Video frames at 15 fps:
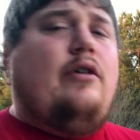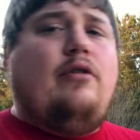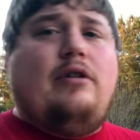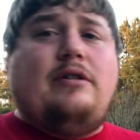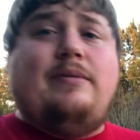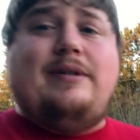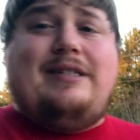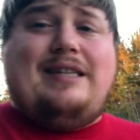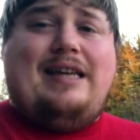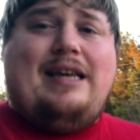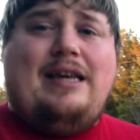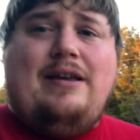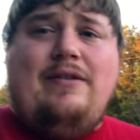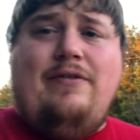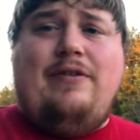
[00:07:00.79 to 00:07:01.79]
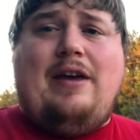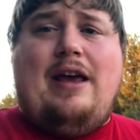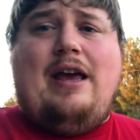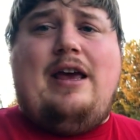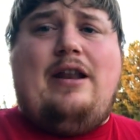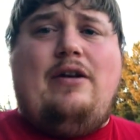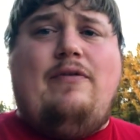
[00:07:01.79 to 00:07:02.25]
Christmas Eve,
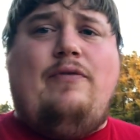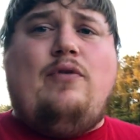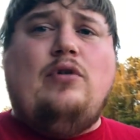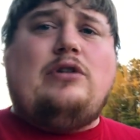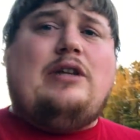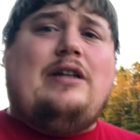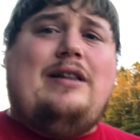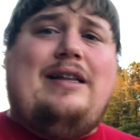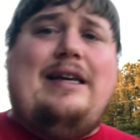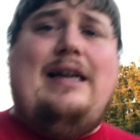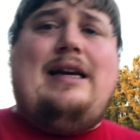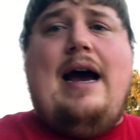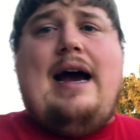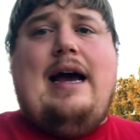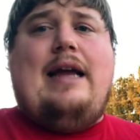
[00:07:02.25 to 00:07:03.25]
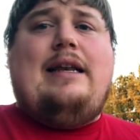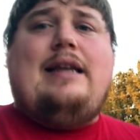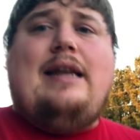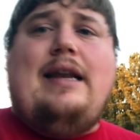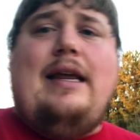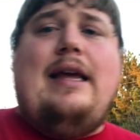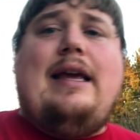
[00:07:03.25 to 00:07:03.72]
and unfortunately, I
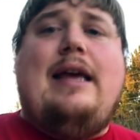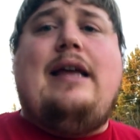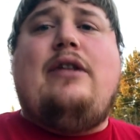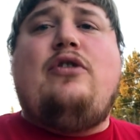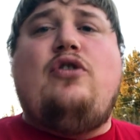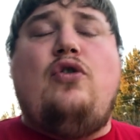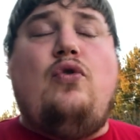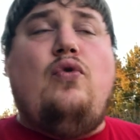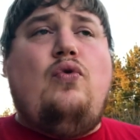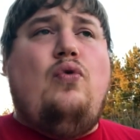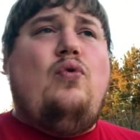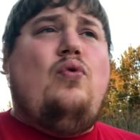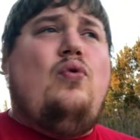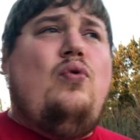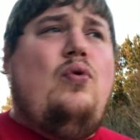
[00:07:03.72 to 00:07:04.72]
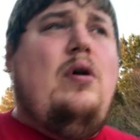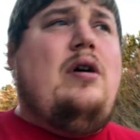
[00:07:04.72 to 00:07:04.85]
didn't get to